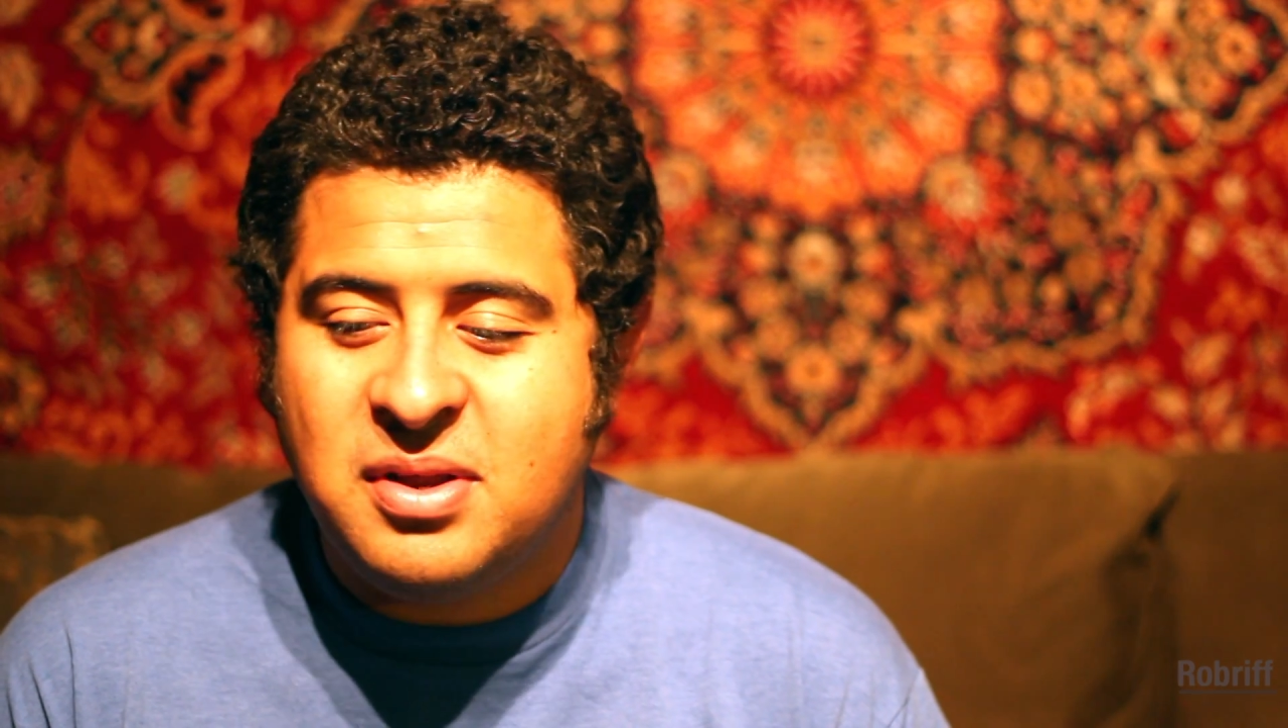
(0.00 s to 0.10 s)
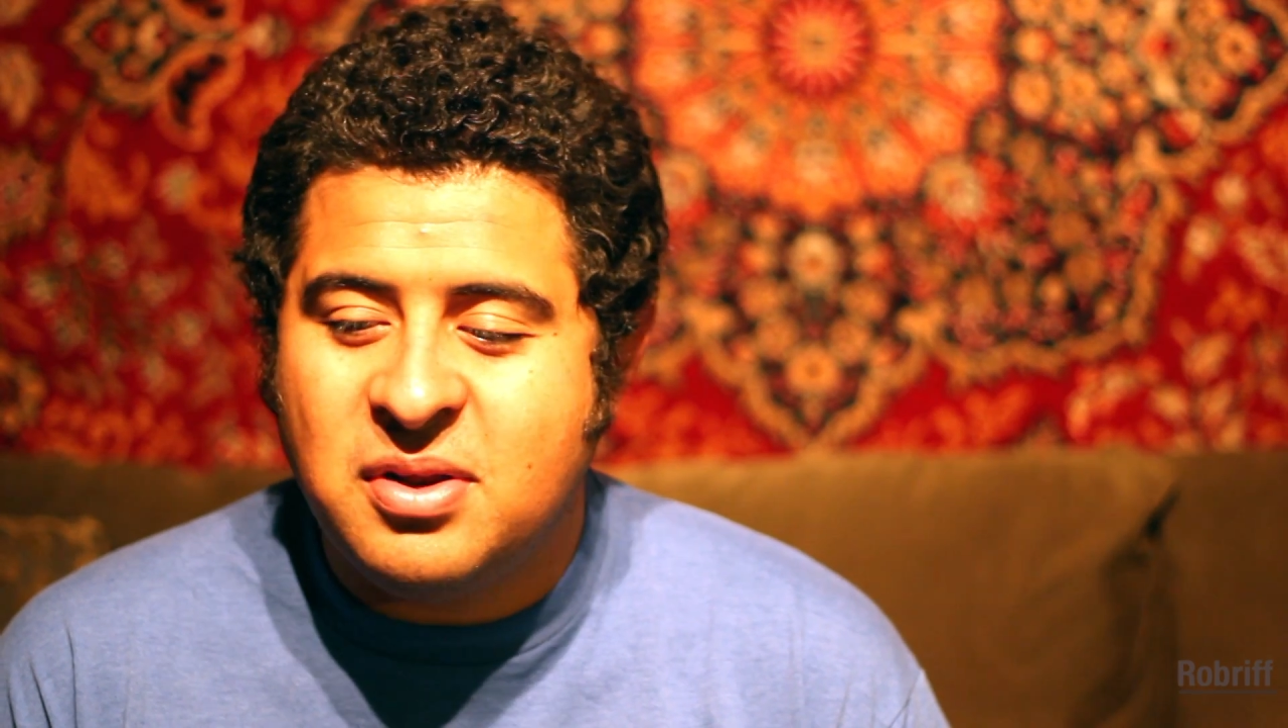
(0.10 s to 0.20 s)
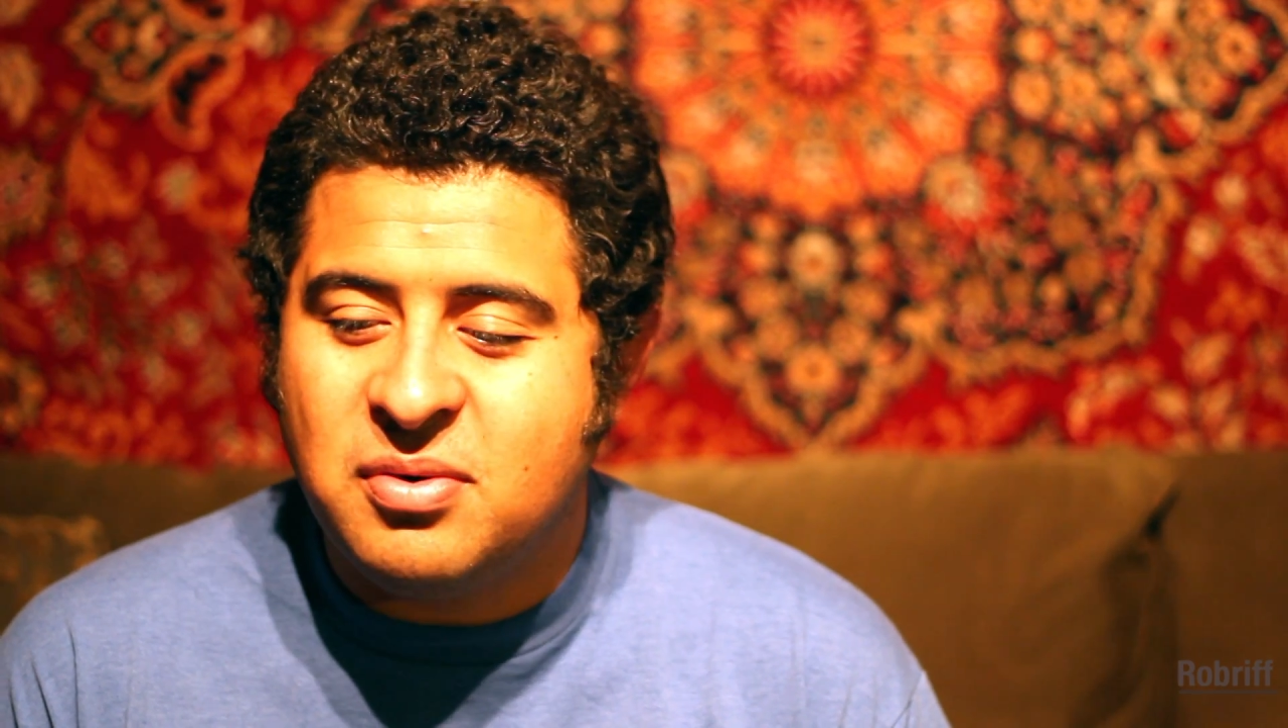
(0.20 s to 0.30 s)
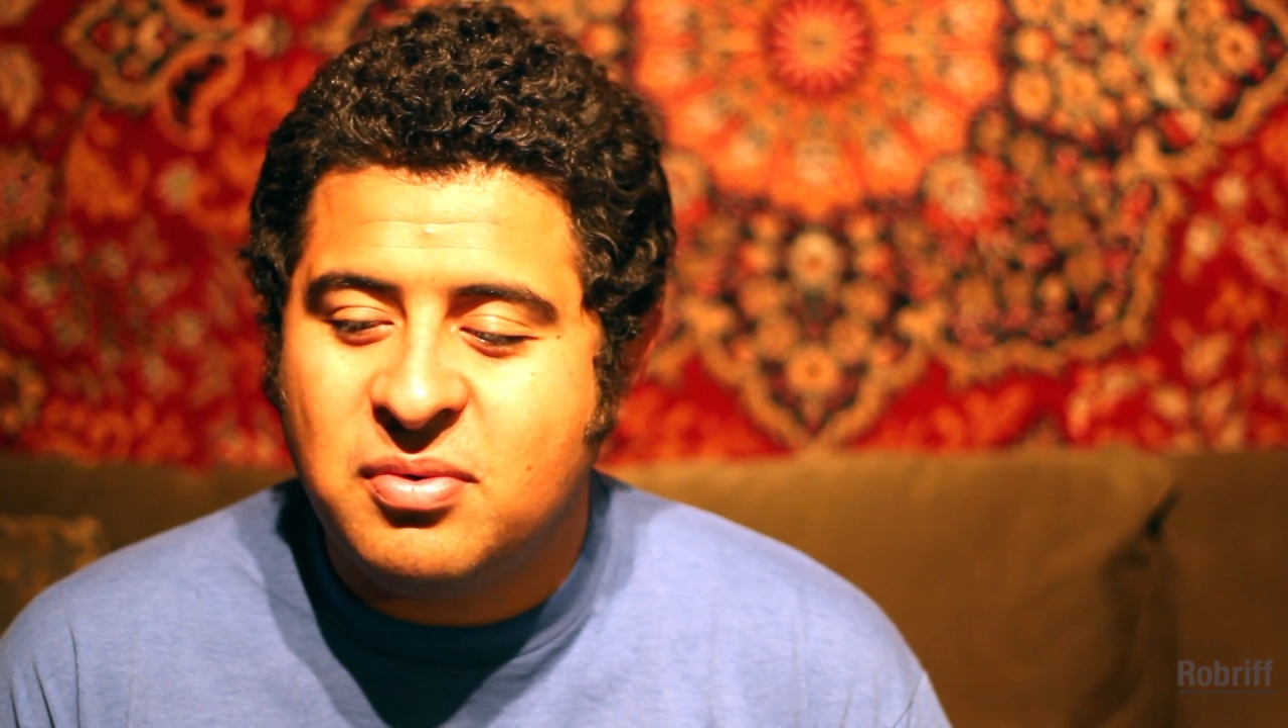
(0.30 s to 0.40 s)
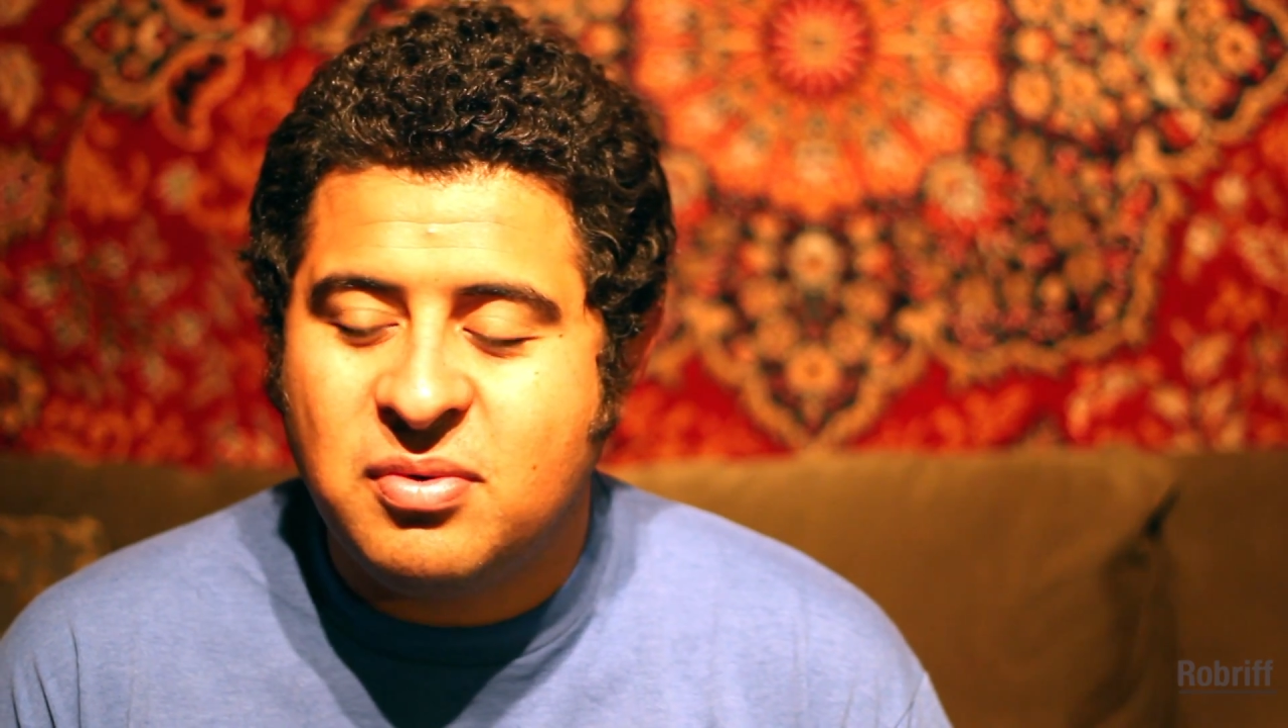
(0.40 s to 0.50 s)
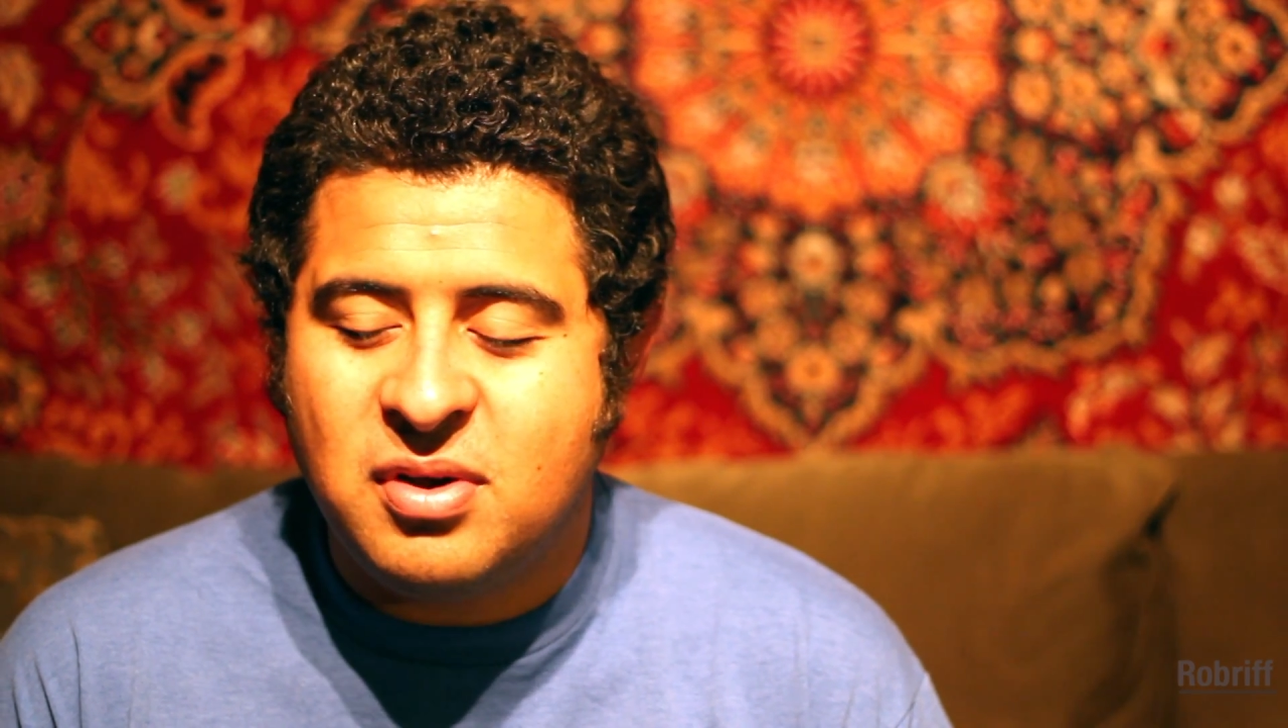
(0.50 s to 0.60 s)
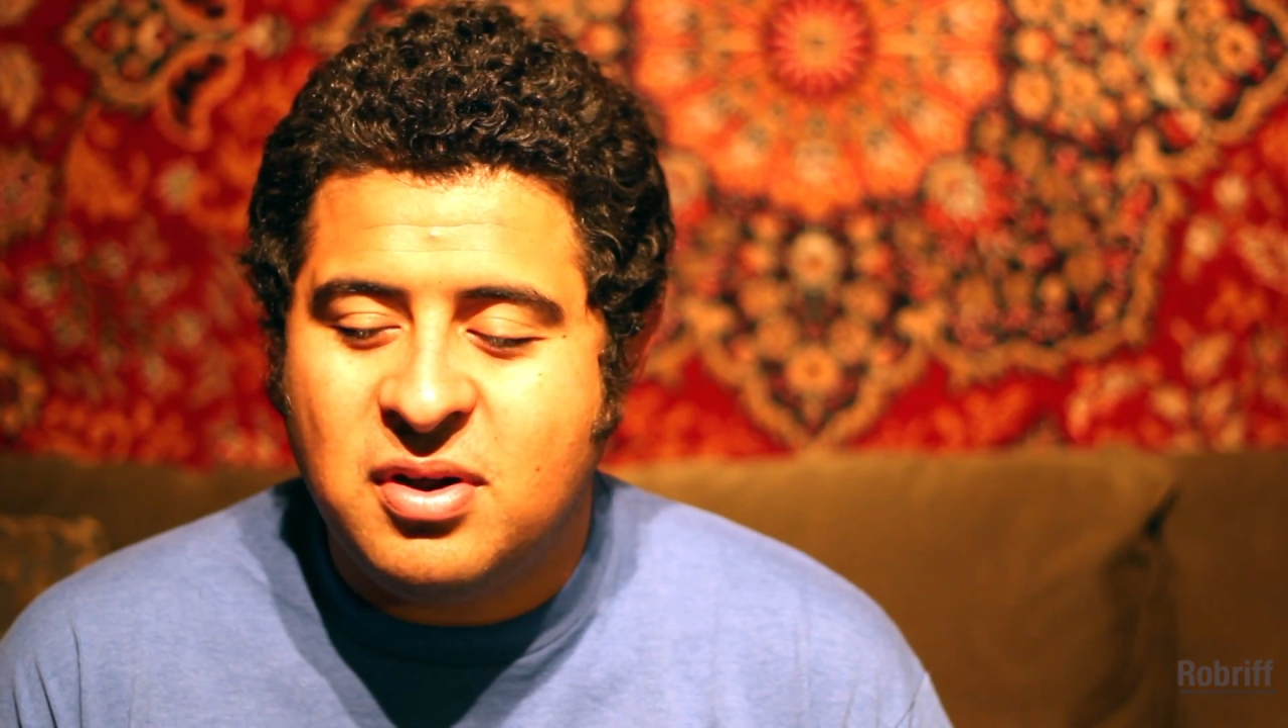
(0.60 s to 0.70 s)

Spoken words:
you know,